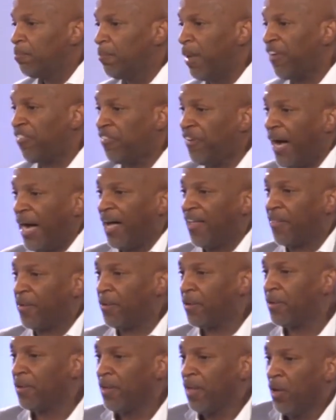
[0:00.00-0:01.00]
My
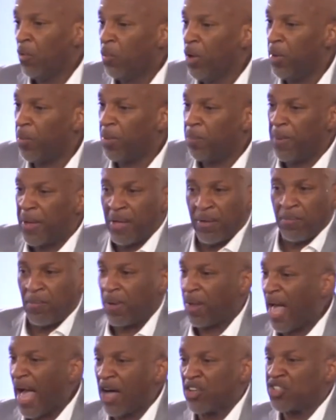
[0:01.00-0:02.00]
father, we would be in
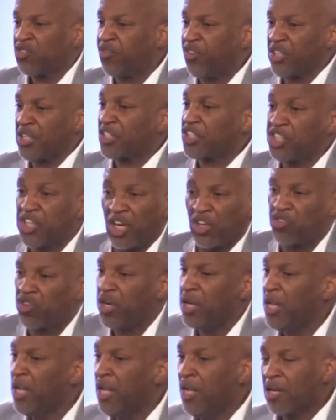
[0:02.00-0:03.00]
a house full of
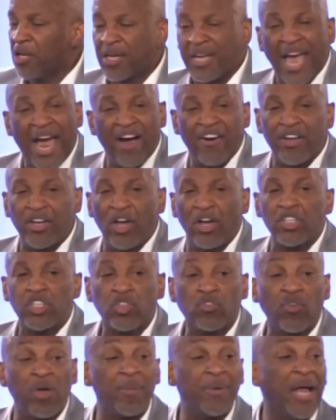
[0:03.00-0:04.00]
children carrying on,
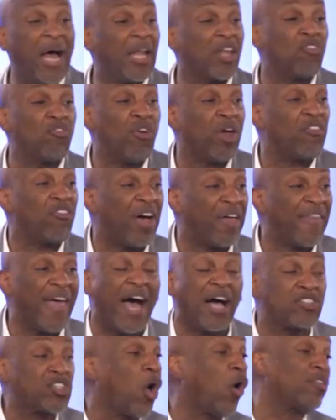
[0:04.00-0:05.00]
screaming, hollering, running around the
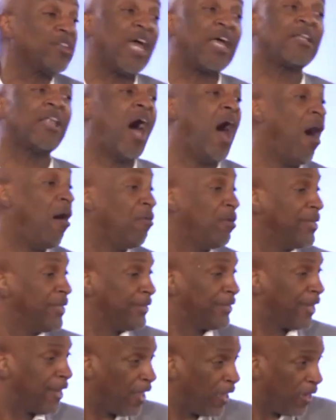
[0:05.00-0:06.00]
house all day long.
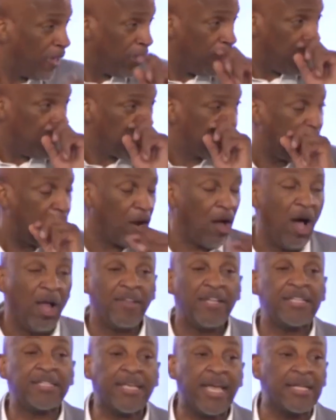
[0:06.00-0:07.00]
Got all
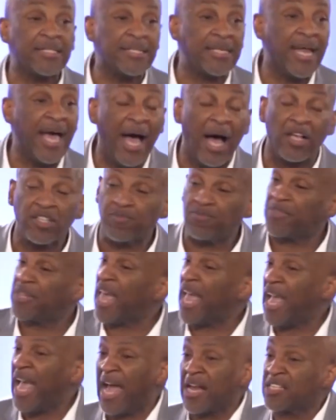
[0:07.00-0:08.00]
these kids in the house.
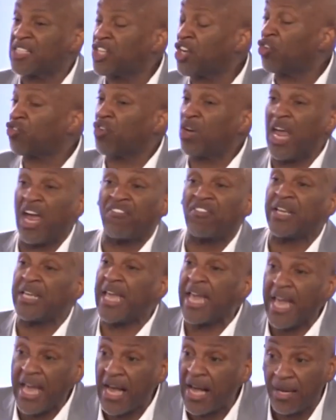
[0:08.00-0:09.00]
They had children every
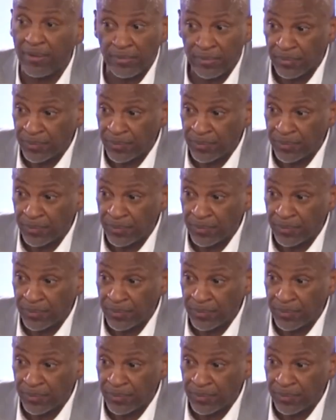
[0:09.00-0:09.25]
year.